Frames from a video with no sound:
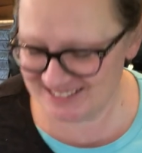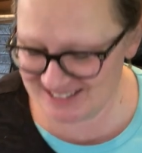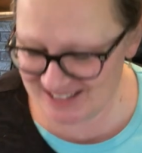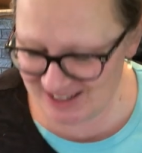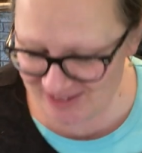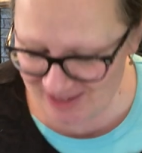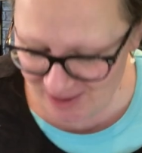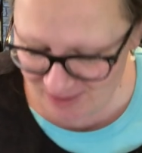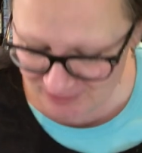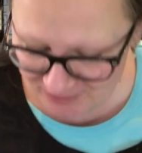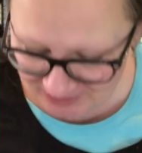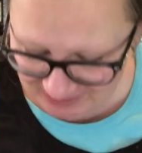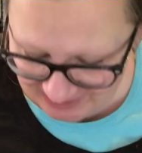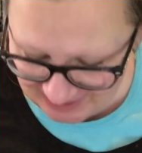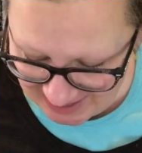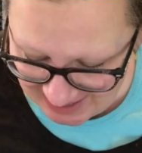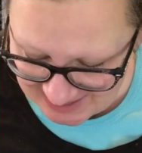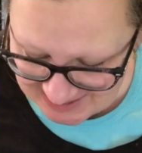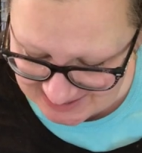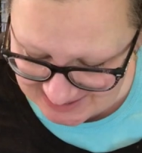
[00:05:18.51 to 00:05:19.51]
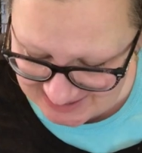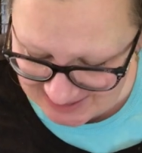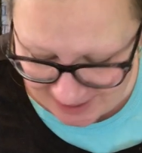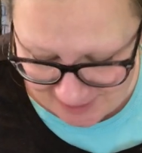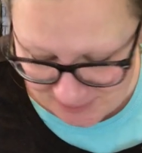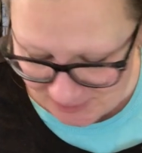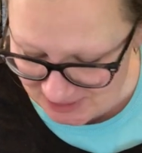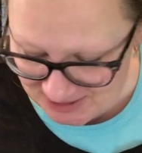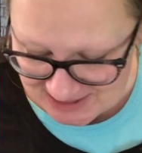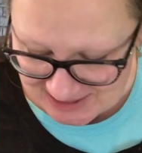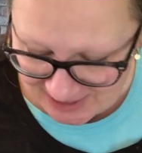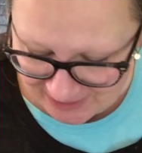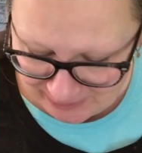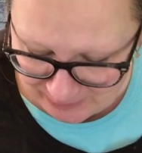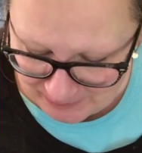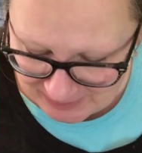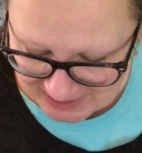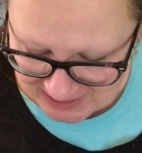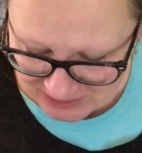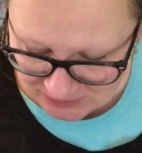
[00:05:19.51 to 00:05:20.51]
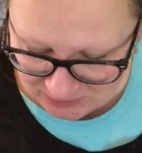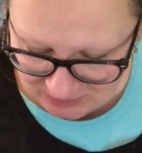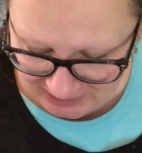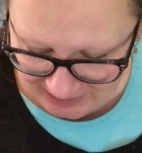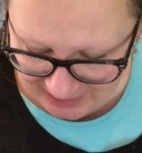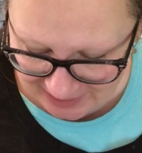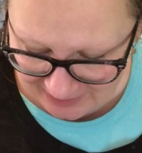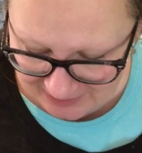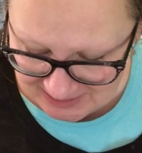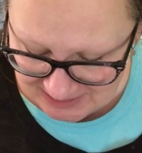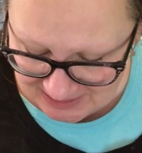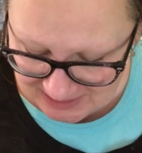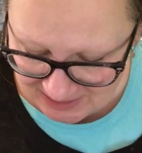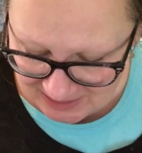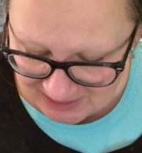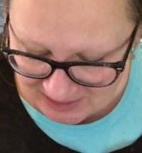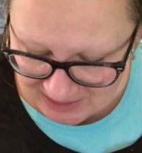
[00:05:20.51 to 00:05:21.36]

say that one for last. I'm going to save the best for last.